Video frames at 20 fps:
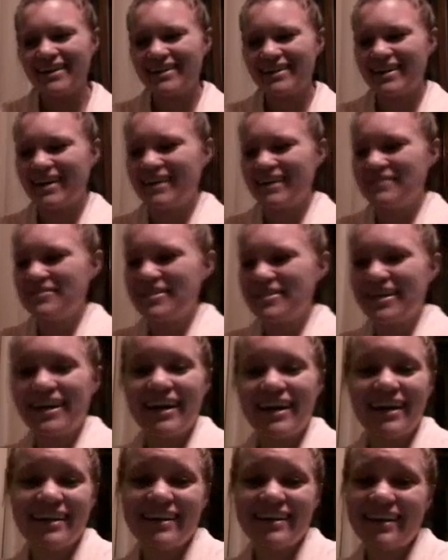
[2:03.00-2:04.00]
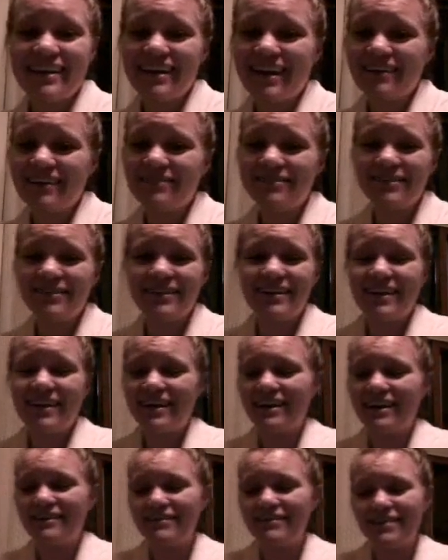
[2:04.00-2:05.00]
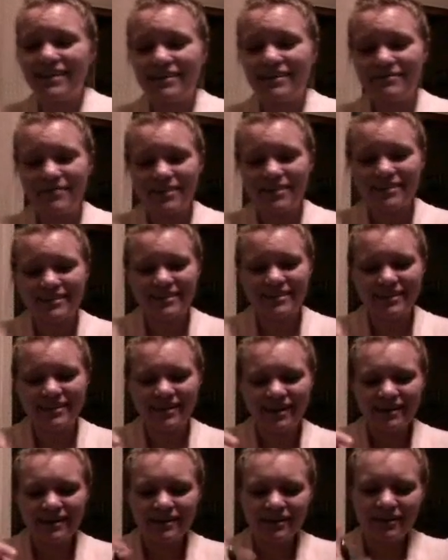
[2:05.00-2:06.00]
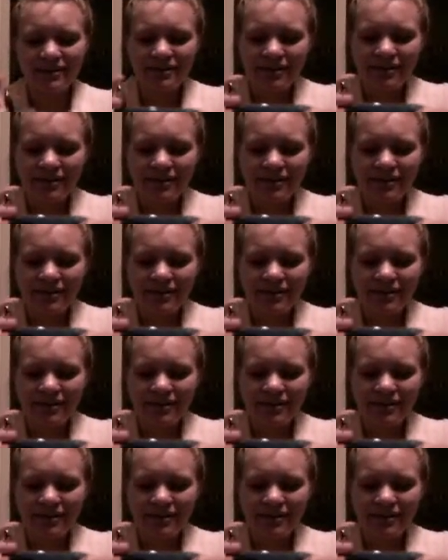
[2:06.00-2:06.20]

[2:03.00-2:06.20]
Okay, I'm sorry, I need caffeine. I haven't had my tea yet.